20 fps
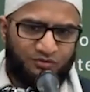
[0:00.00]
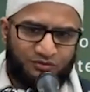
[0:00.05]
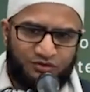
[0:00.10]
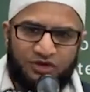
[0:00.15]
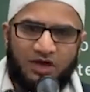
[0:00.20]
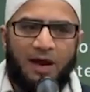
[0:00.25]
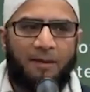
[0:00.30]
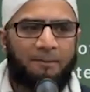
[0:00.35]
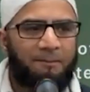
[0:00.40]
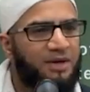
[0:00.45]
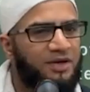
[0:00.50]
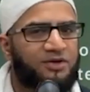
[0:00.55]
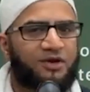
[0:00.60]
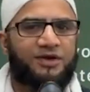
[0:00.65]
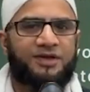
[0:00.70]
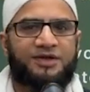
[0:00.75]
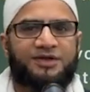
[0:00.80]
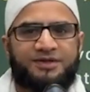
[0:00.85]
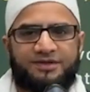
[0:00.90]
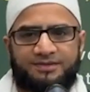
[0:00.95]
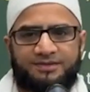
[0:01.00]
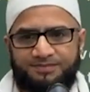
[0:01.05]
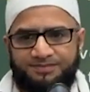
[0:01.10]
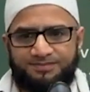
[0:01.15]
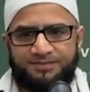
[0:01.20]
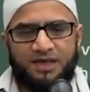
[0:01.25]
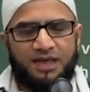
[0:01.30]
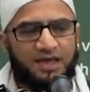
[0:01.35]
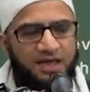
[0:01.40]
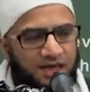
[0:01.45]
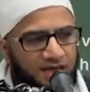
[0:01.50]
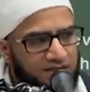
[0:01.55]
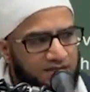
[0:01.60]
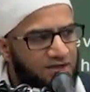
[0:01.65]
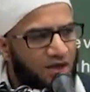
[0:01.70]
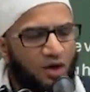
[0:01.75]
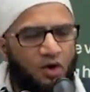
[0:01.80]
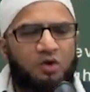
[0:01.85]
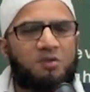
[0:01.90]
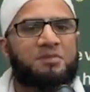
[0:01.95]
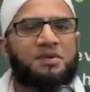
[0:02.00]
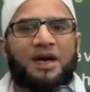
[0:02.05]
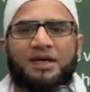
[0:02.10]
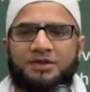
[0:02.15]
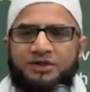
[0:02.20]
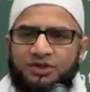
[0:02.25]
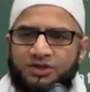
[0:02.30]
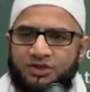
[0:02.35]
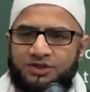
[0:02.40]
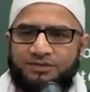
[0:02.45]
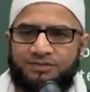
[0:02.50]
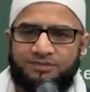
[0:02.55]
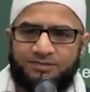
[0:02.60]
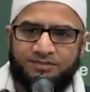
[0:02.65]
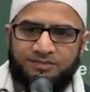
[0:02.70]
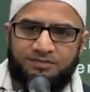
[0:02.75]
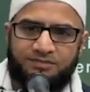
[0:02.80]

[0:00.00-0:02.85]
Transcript: you've trampled on it. It's a whole branch.